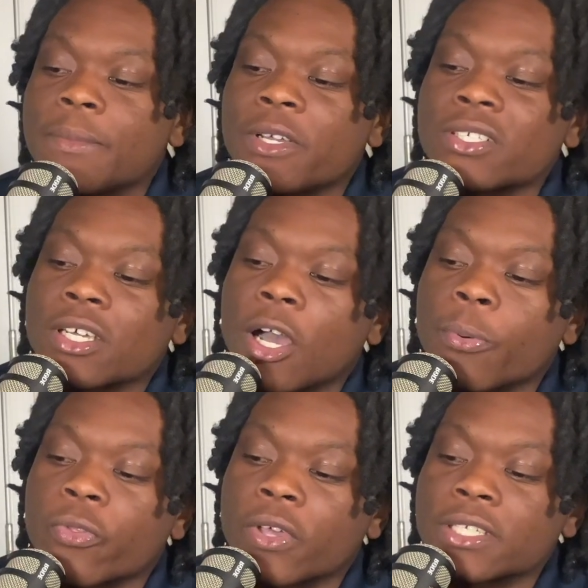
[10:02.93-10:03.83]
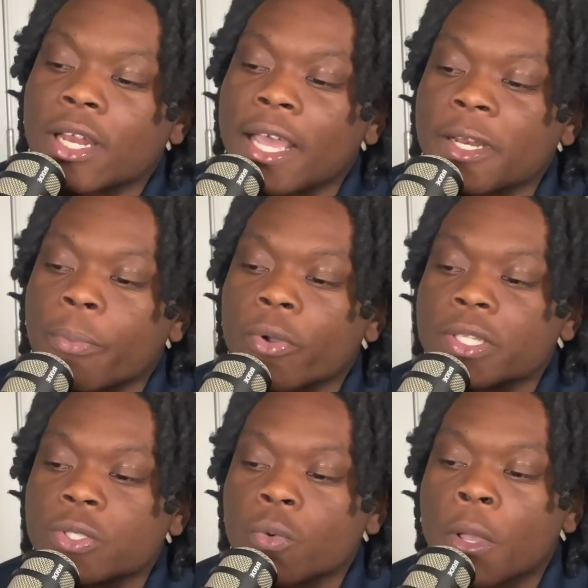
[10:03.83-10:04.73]
there's a couple things I like to point
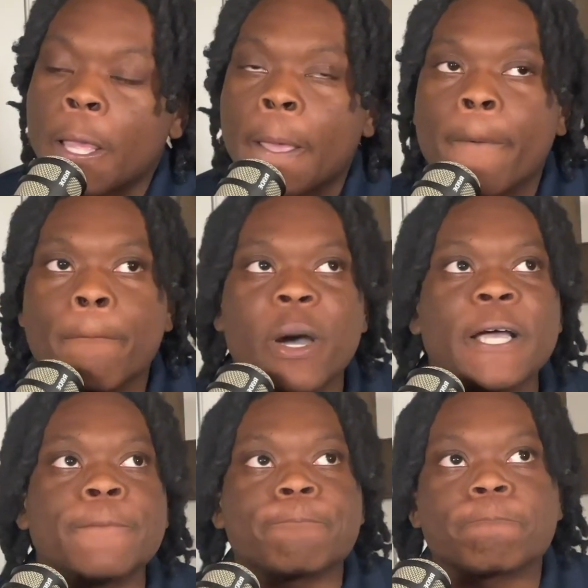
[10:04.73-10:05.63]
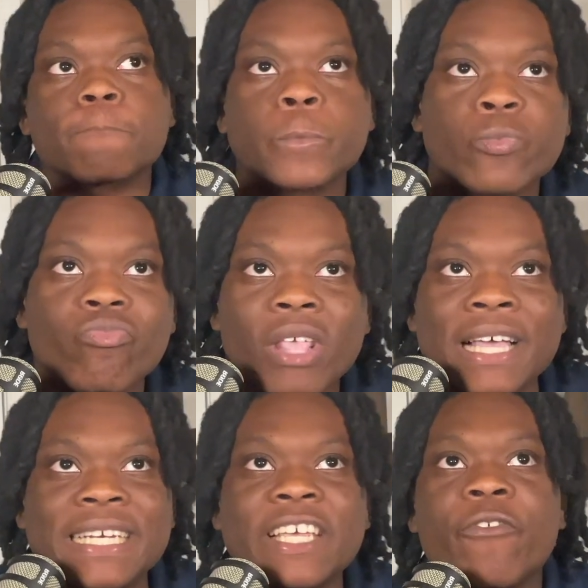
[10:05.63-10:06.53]
to. But
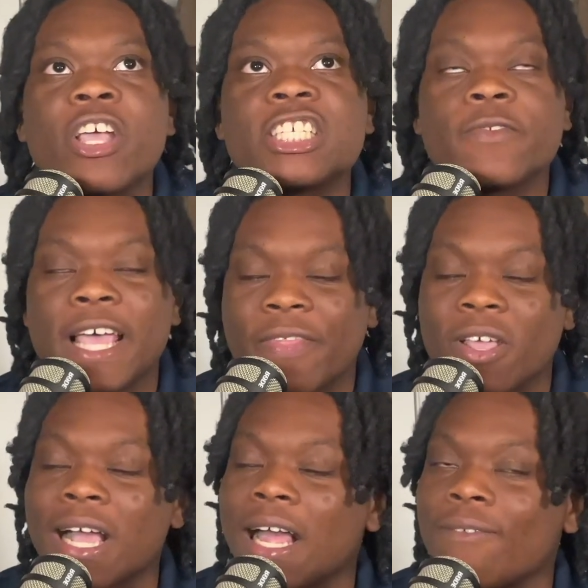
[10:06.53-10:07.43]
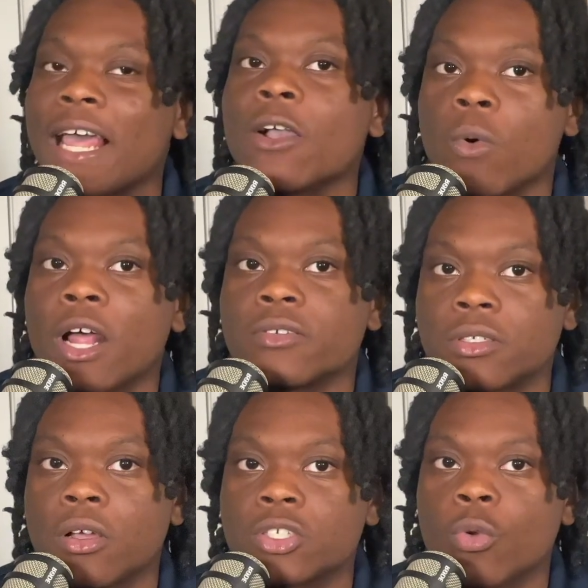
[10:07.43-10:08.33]
Defensively, I think I like what I
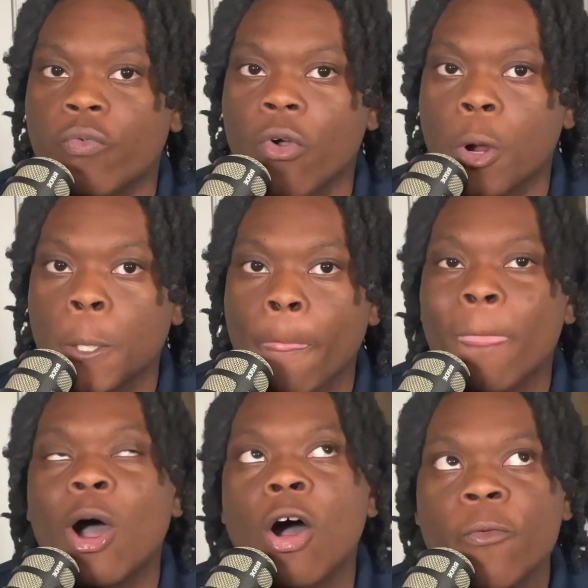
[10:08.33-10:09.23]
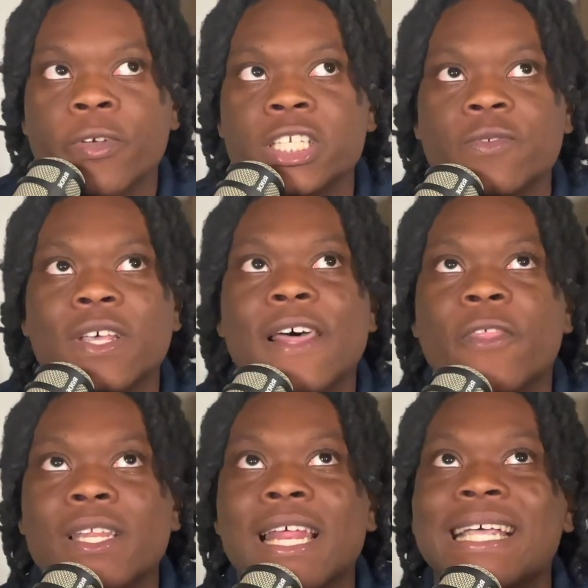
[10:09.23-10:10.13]
saw so far. Offensively, I
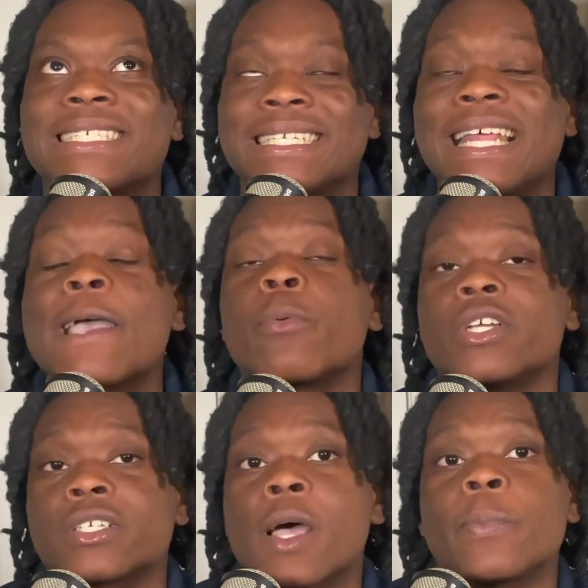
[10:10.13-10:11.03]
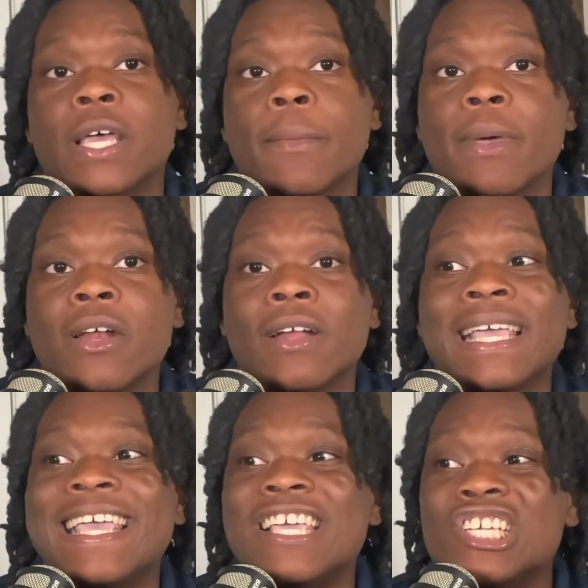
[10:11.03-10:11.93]
think that I see Dak Prescott playing better.
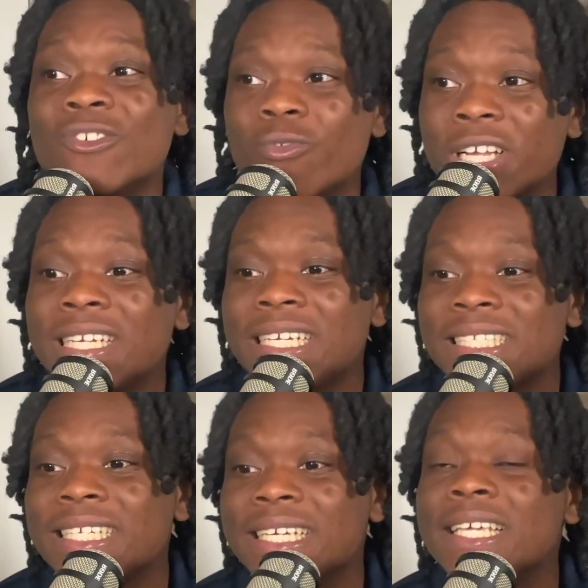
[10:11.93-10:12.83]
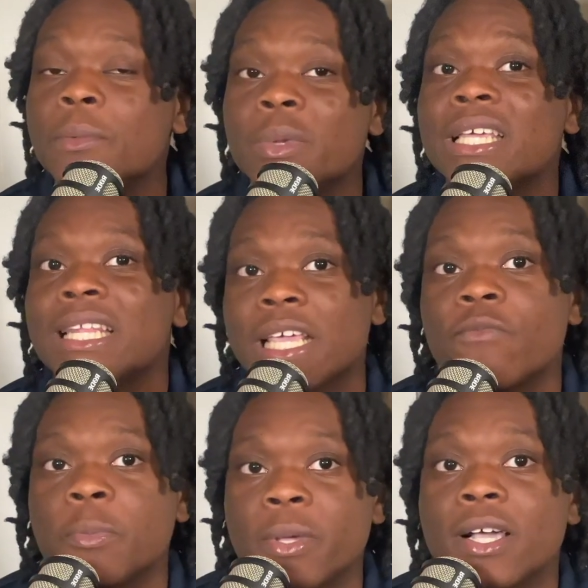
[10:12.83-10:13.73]
He realistically can be in the
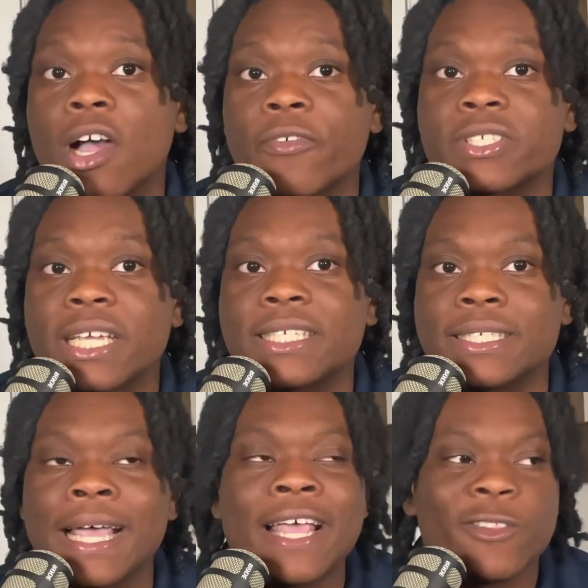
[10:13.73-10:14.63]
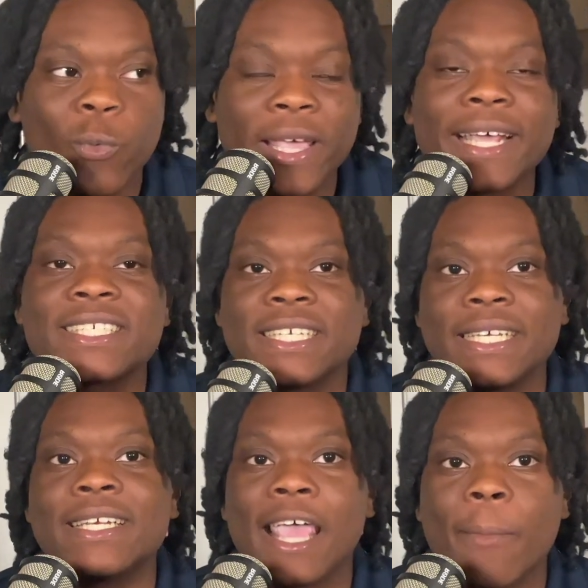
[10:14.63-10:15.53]
MVP conversation. The way that CeeDee
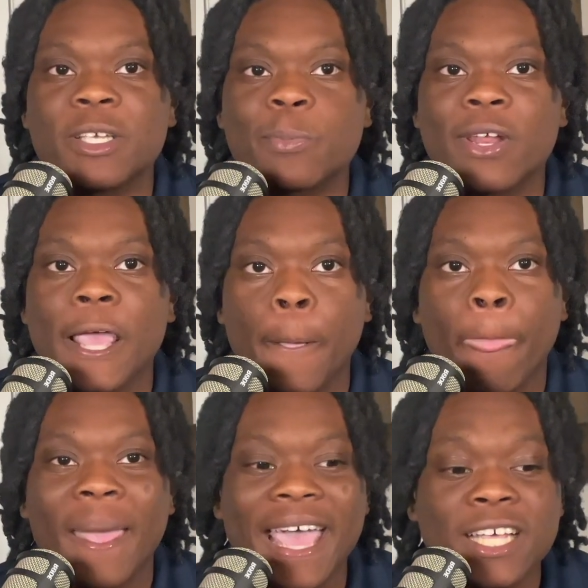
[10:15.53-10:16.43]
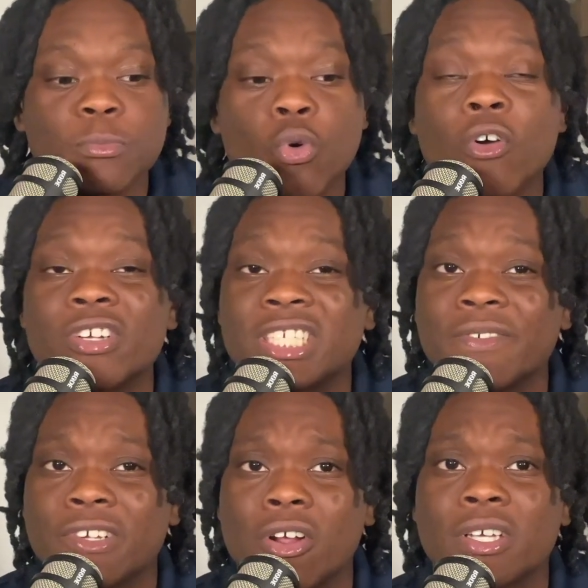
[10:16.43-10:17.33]
Lamb is playing has more
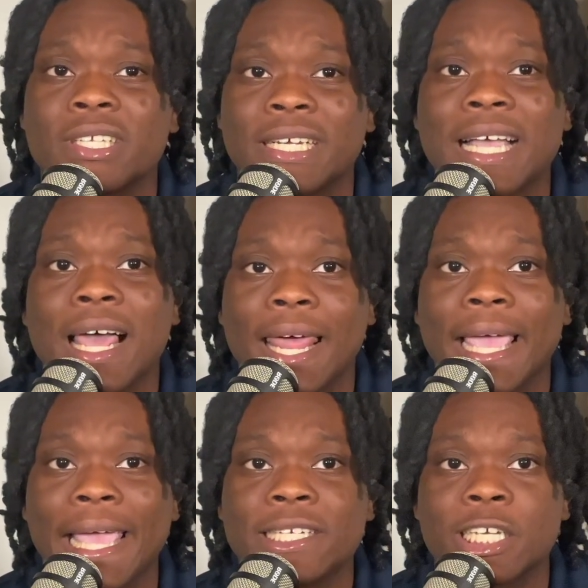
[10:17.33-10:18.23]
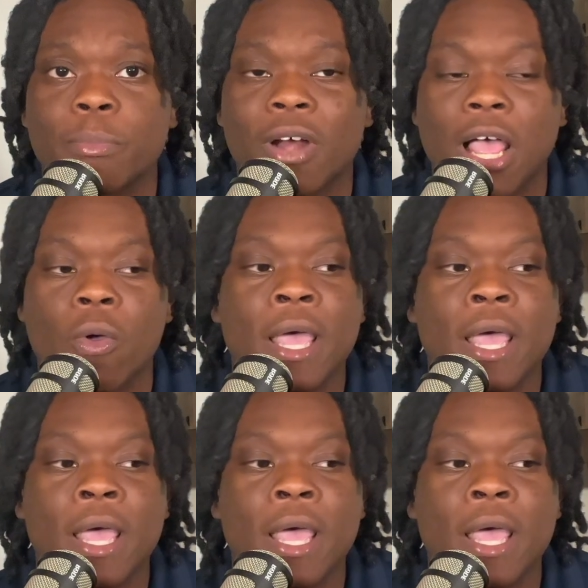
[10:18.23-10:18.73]
receiving yards than a guy like AJ Brown.